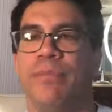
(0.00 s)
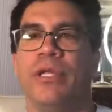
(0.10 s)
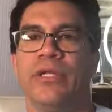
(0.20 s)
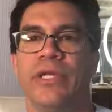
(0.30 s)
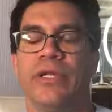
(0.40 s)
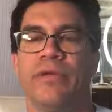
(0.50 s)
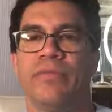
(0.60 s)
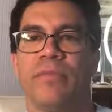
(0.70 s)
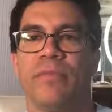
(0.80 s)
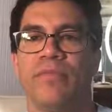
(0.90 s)
and $1 million,
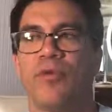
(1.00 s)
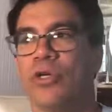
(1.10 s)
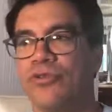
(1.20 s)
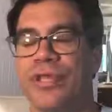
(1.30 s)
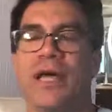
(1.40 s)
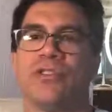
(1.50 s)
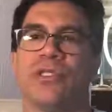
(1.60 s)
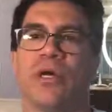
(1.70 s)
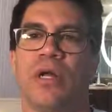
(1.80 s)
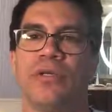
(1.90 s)
$400,000
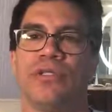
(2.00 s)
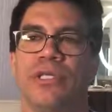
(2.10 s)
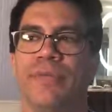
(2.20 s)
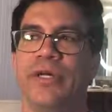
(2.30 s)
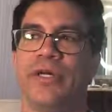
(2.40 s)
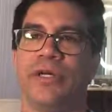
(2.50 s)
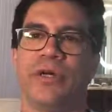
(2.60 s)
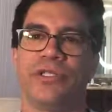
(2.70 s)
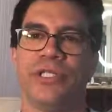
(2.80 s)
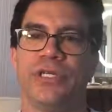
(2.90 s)
and $1 million
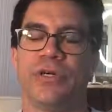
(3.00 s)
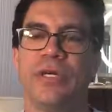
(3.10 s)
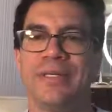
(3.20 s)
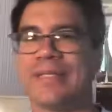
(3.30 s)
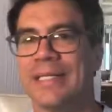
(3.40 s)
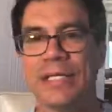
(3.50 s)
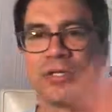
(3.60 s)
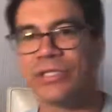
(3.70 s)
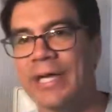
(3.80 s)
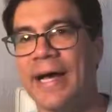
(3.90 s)
a year. It's a
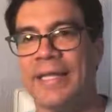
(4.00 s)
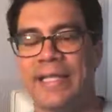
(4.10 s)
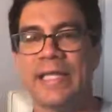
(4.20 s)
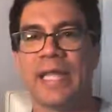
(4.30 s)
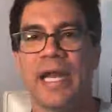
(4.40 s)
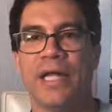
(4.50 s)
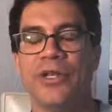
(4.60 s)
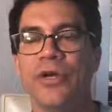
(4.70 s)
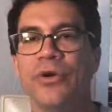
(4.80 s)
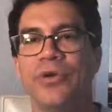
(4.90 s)
little side thing that I
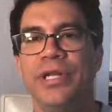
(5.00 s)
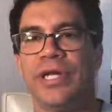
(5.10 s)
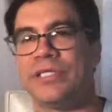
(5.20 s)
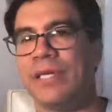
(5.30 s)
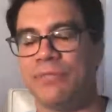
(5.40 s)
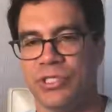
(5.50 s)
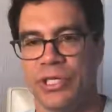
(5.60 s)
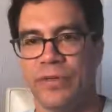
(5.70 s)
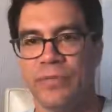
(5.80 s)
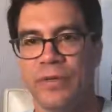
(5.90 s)
do,
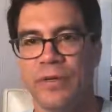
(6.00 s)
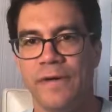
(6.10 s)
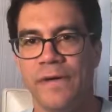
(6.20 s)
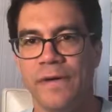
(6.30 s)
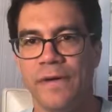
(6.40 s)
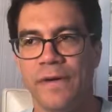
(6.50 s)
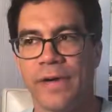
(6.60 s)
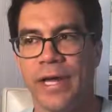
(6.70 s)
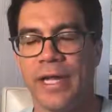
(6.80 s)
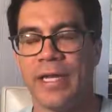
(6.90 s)
DSMC.
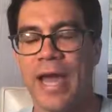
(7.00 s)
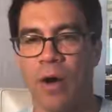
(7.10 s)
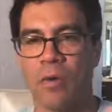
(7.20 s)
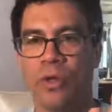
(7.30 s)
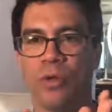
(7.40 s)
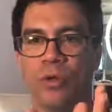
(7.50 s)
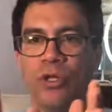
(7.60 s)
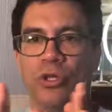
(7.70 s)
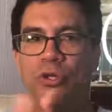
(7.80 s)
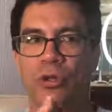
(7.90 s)
Okay, now
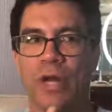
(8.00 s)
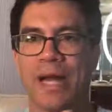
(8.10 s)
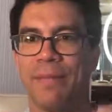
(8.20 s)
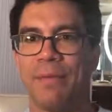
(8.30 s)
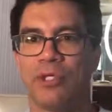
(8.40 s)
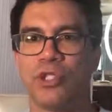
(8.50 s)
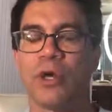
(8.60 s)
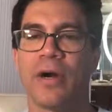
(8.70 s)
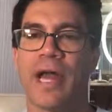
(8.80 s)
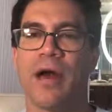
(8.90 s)
you're not gonna be able to
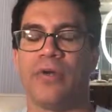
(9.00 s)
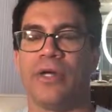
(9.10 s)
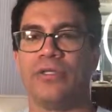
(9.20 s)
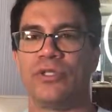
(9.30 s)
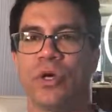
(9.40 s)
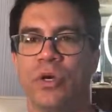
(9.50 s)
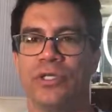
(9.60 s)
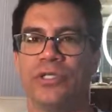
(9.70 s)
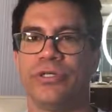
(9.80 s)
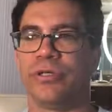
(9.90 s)
start out and
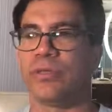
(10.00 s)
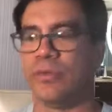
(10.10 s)
charge,